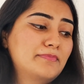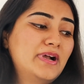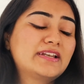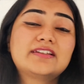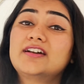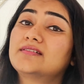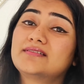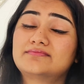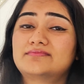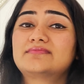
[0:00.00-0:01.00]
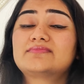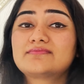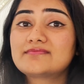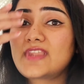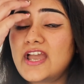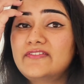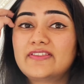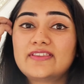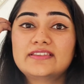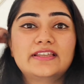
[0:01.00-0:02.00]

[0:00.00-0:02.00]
But having said